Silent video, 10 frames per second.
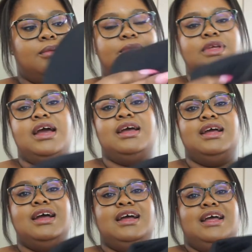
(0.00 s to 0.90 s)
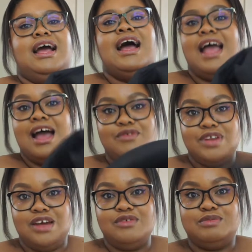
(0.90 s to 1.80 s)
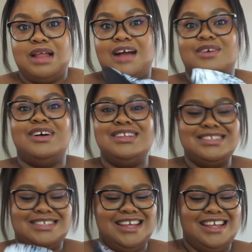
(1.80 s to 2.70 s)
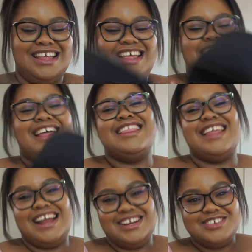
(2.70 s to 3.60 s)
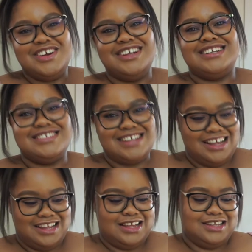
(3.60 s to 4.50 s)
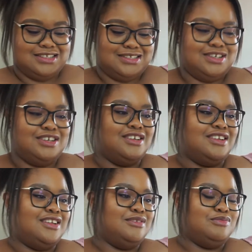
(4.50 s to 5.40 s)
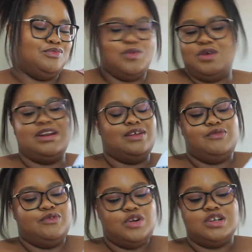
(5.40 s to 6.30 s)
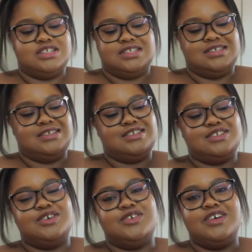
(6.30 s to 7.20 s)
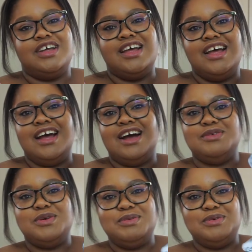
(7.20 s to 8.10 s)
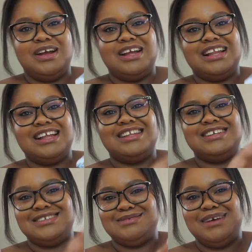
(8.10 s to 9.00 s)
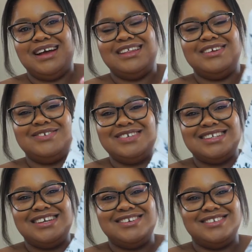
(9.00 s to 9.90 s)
yeah, I have enough black ones that I do not desire to wear it in reverse, so I will be wearing it like this, but I thought it was cute.